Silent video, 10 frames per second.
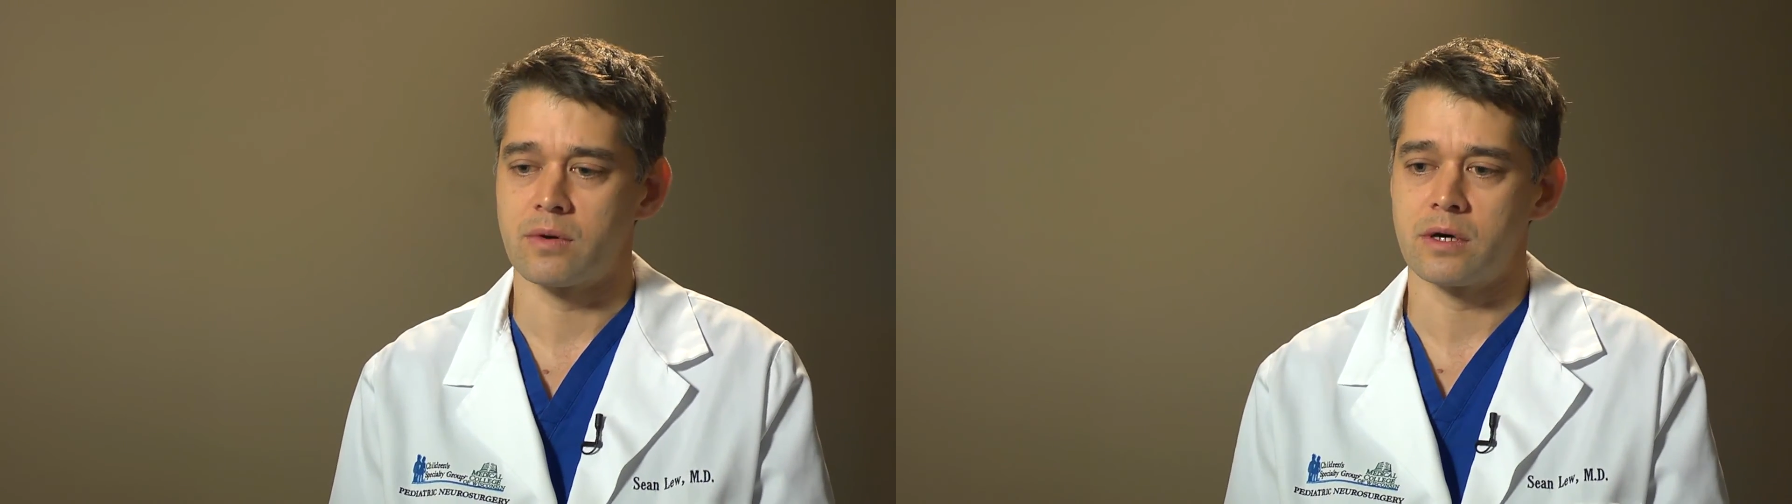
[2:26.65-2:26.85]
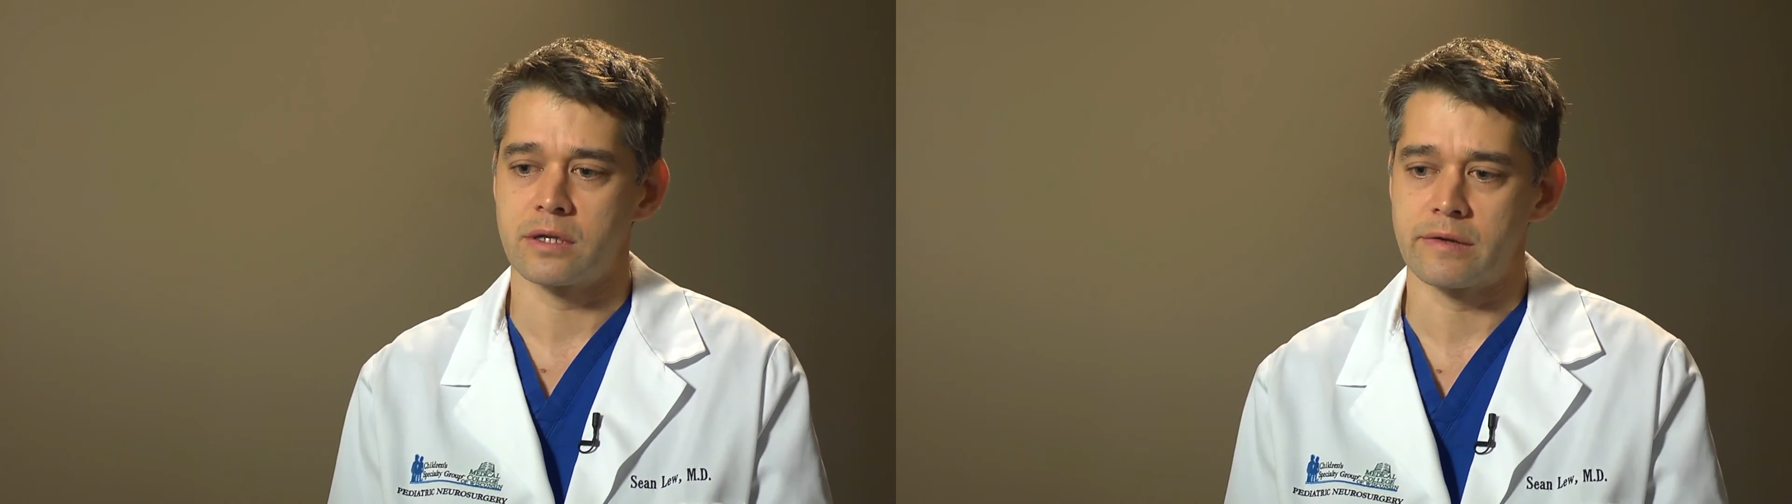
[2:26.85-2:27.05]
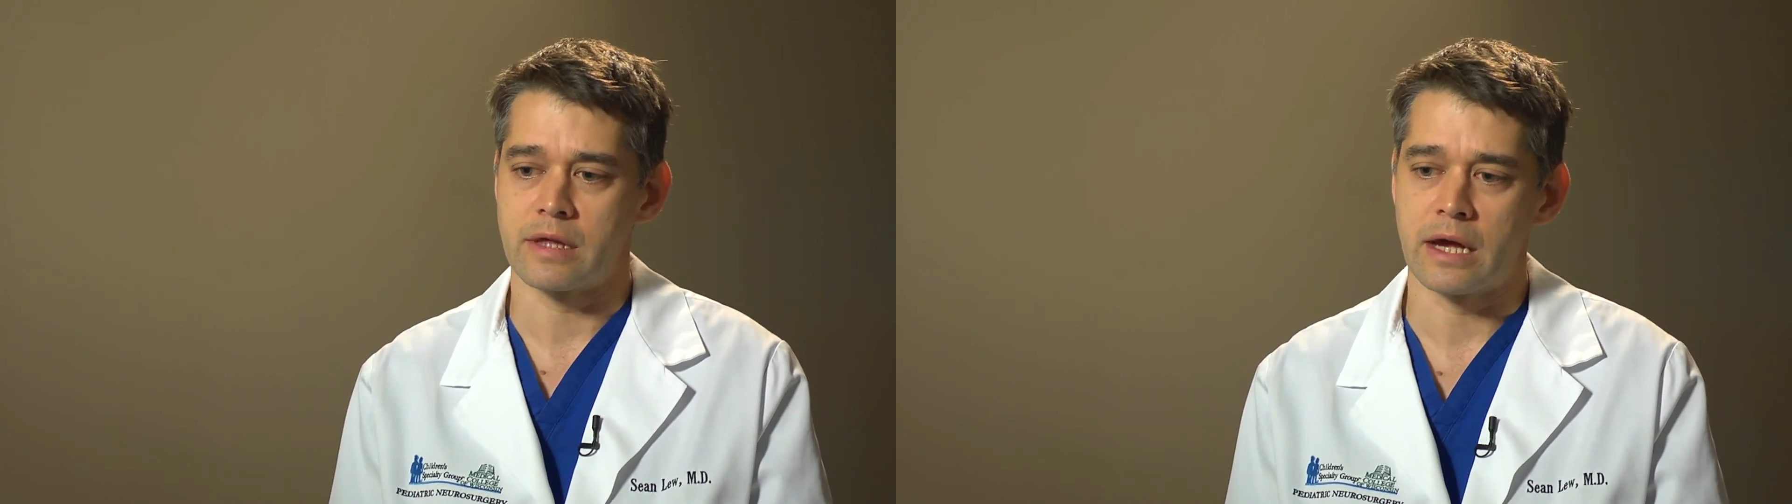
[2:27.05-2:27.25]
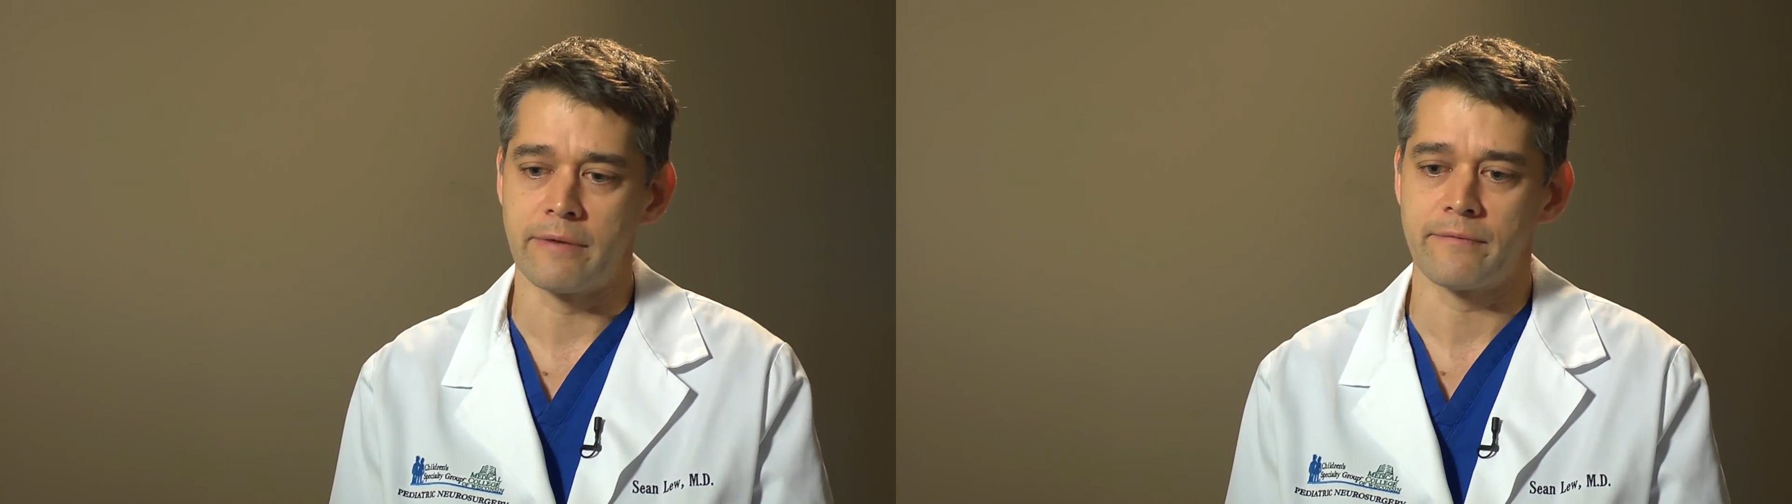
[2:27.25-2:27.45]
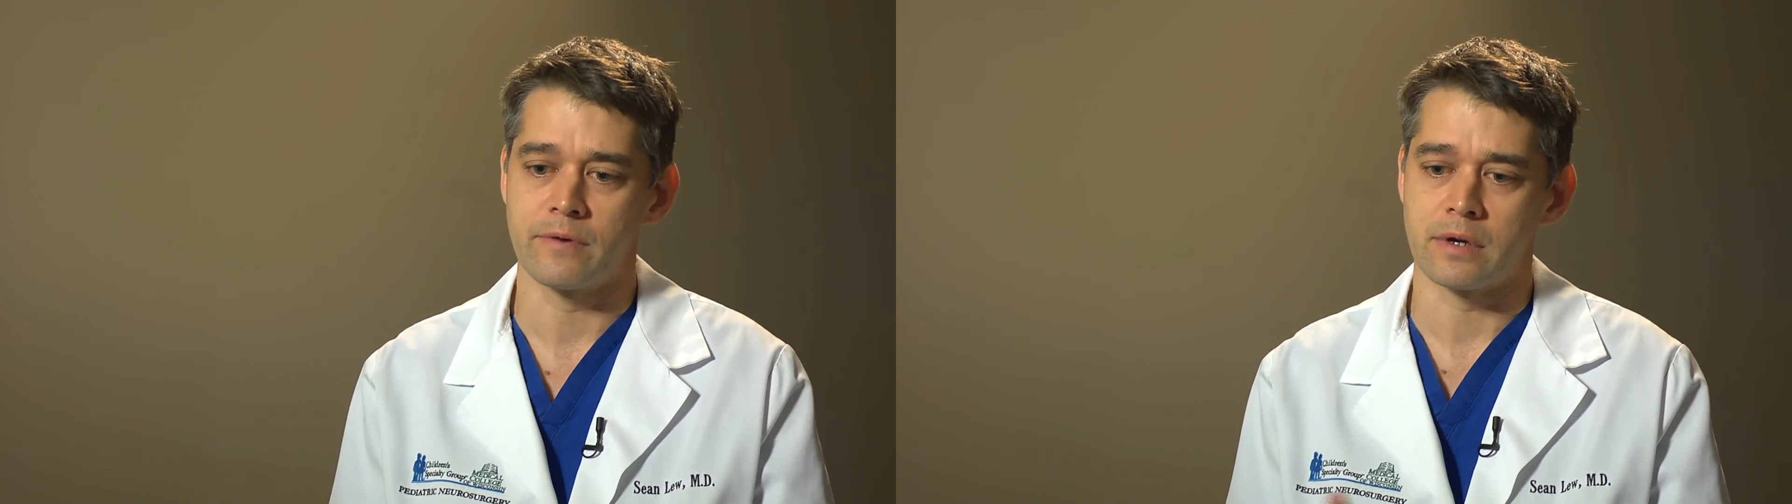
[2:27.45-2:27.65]
quality of
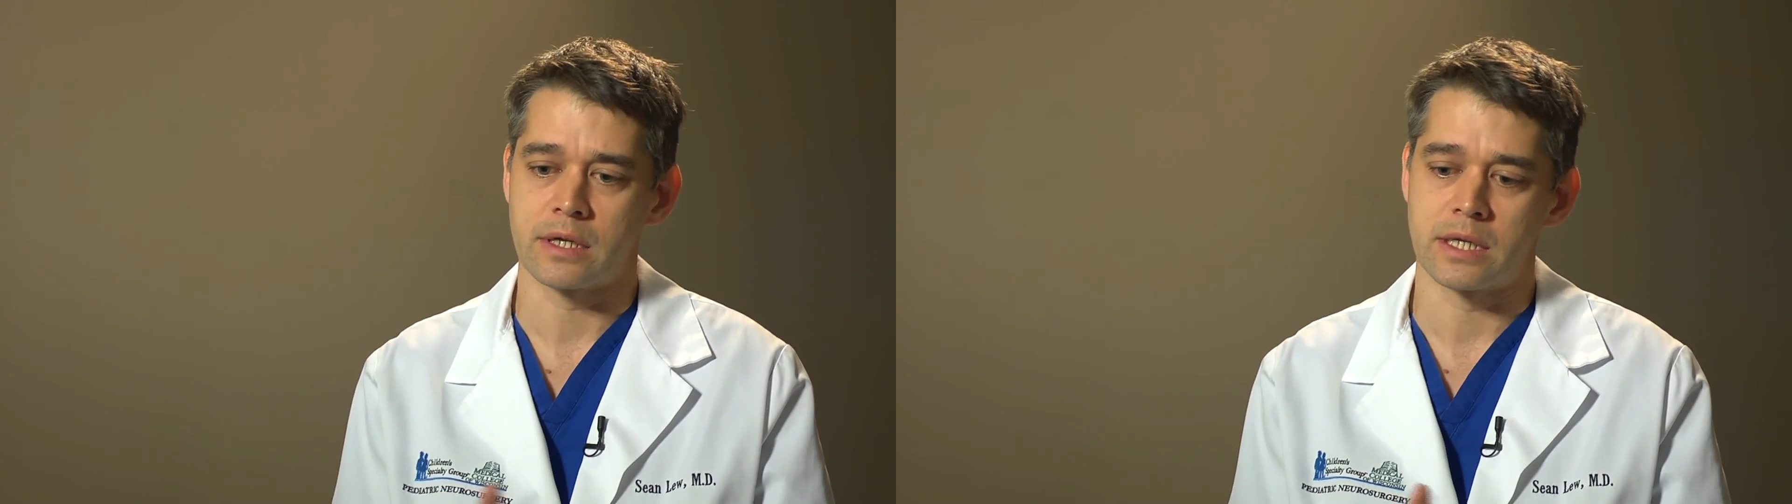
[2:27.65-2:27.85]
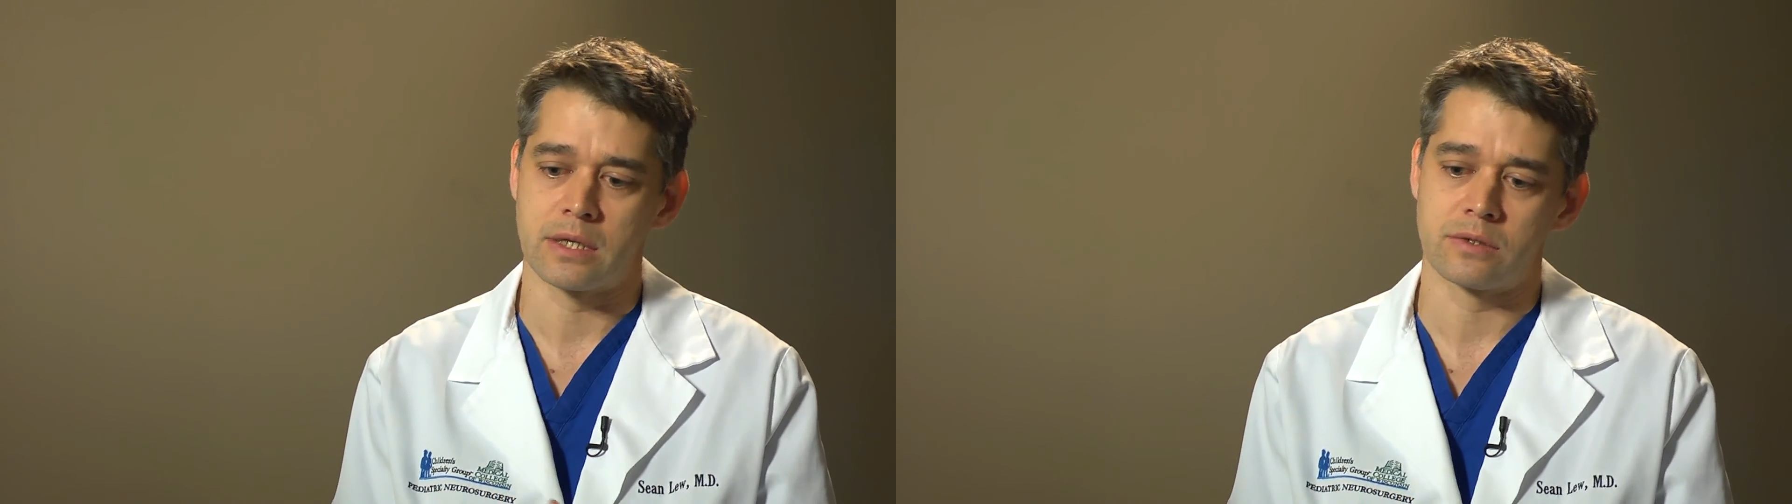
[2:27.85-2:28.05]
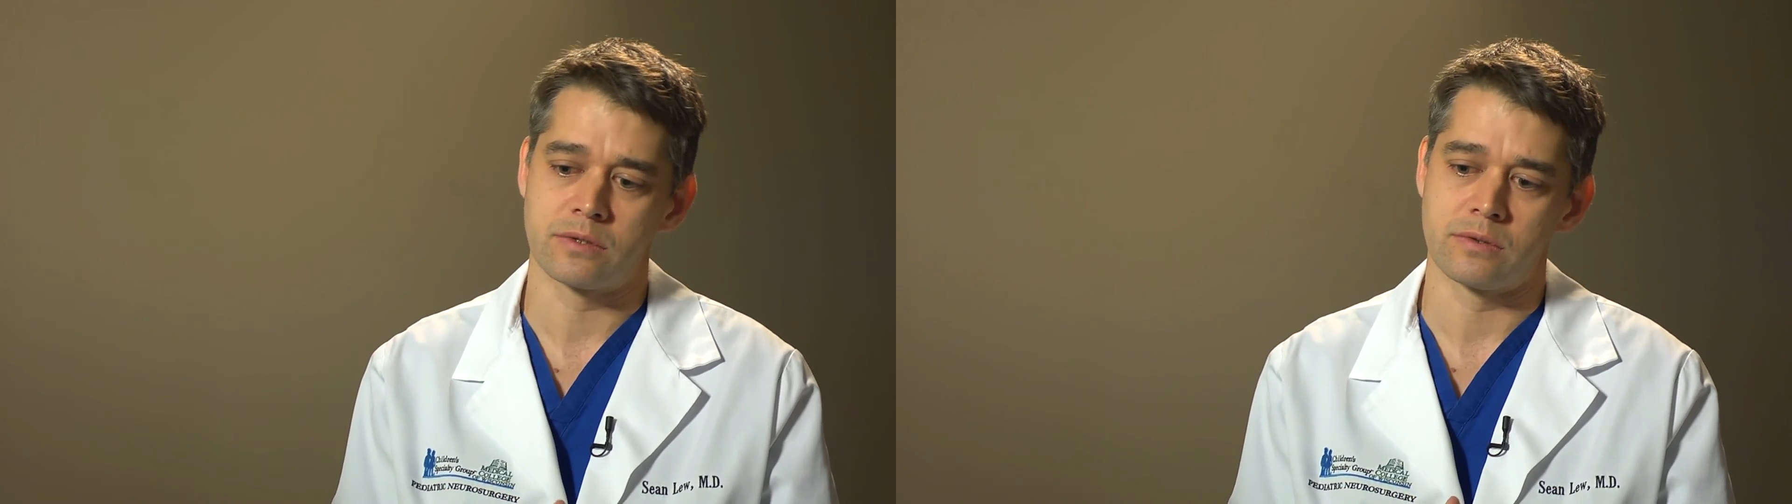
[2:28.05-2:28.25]
life for a kid